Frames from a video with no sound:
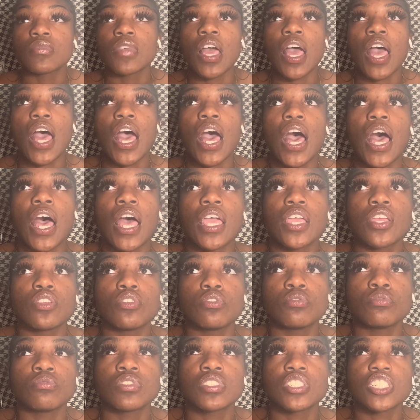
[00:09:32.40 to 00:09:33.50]
I
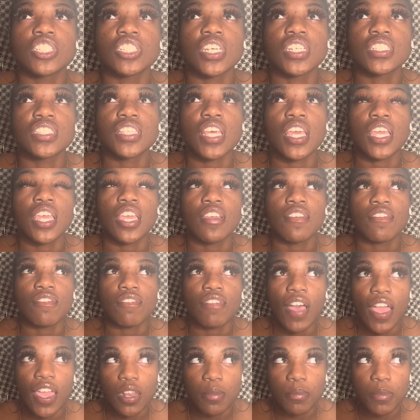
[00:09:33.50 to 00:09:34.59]
do suggest taking
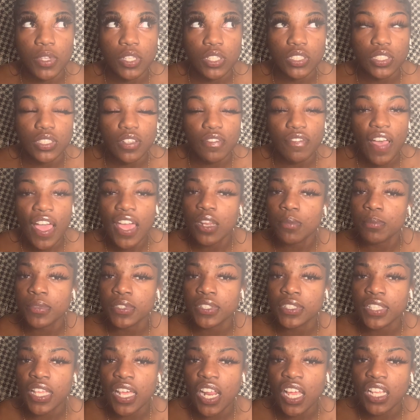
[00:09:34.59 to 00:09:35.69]
vitamins. The vitamins
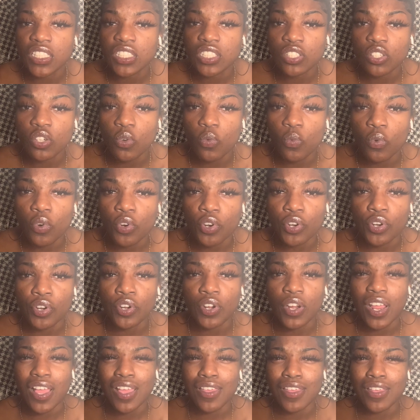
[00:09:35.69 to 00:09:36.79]
that I took were
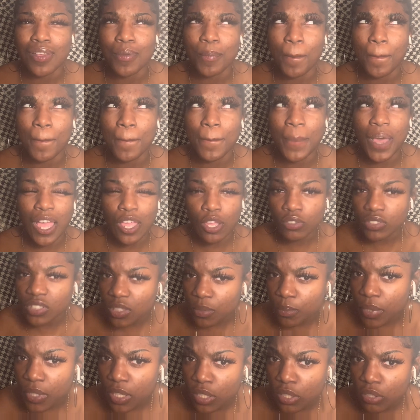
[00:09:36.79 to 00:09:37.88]
biotin
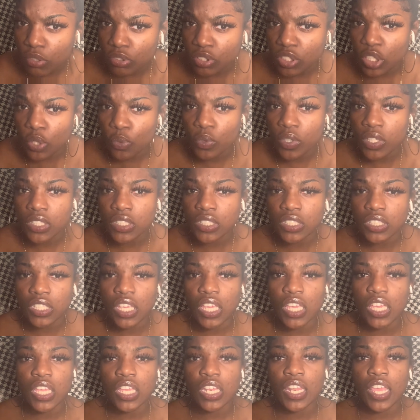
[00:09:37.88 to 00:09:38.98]
pills. It was
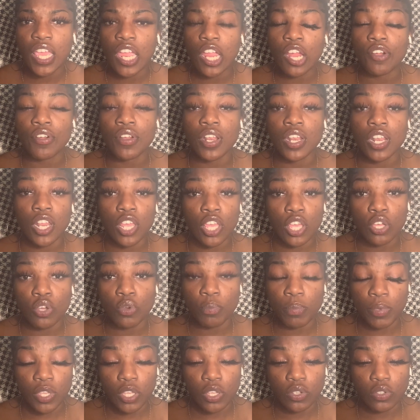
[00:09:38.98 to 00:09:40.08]
skin, hair, and nail
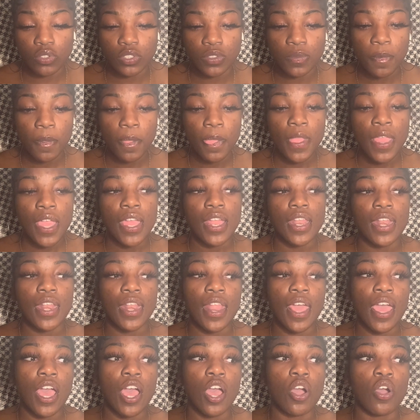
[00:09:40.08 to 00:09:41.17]
pills.
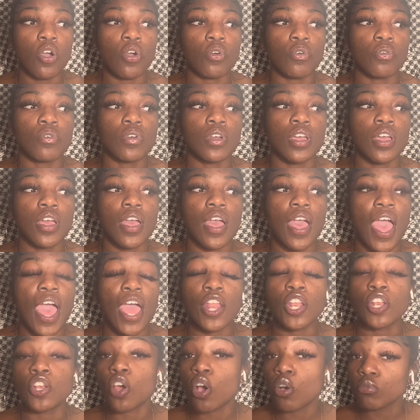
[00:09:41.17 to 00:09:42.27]
Now, I
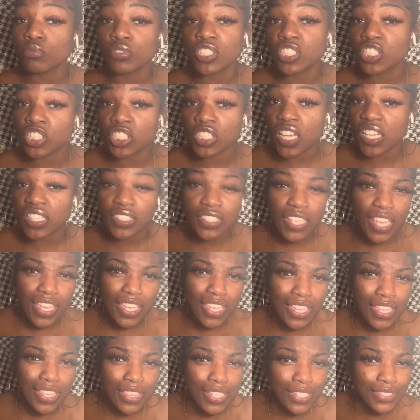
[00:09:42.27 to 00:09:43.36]
don't suggest
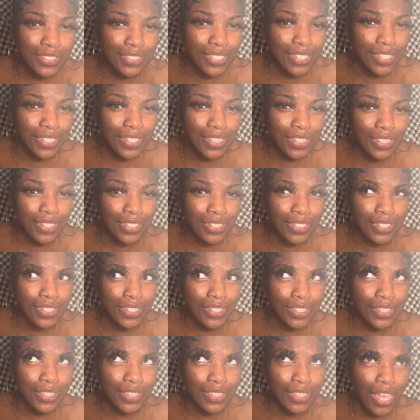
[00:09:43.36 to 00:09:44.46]
taking the
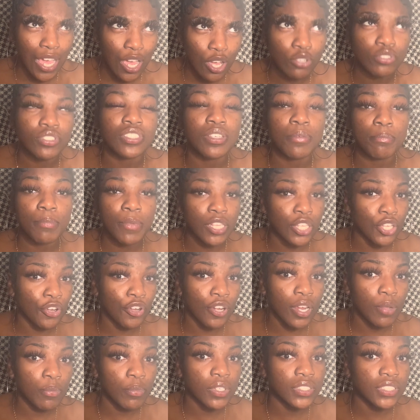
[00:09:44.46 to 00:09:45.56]
10,000
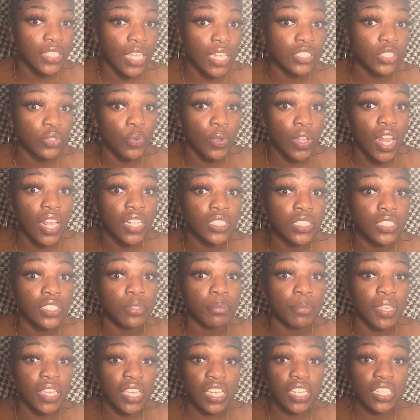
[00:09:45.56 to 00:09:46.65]
milligram ones. That's the one I took
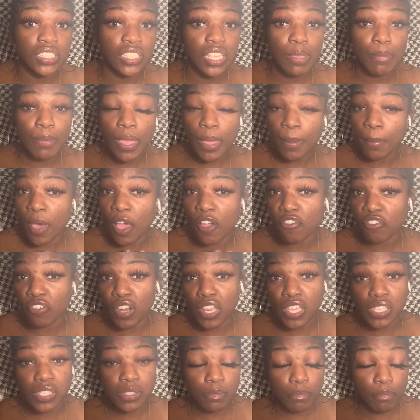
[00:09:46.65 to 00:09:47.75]
because it made my
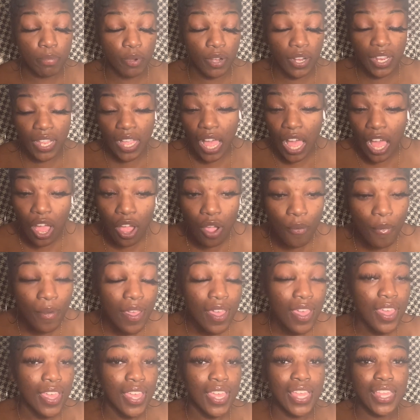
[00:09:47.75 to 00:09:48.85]
face break out,
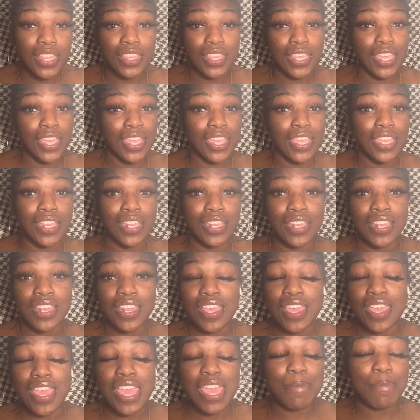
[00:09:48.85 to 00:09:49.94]
and then
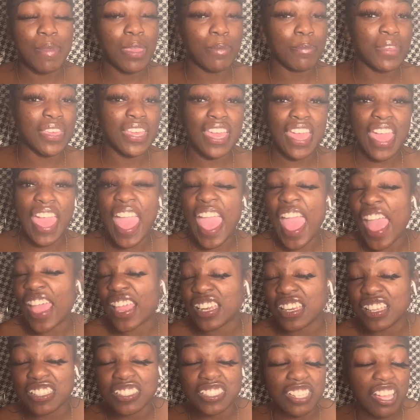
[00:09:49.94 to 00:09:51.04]
it made me get
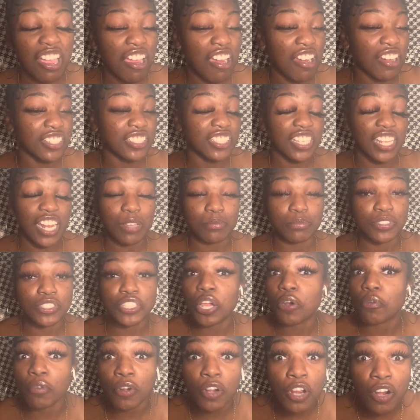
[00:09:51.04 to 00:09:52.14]
acne scars, and I'm
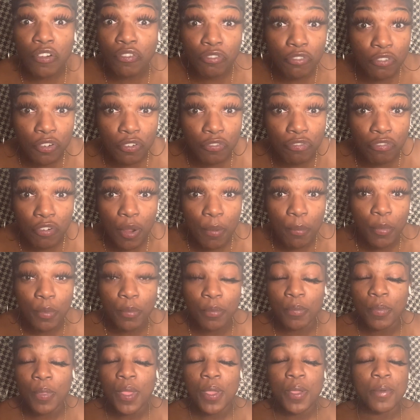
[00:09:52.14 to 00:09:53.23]
still recovering from them.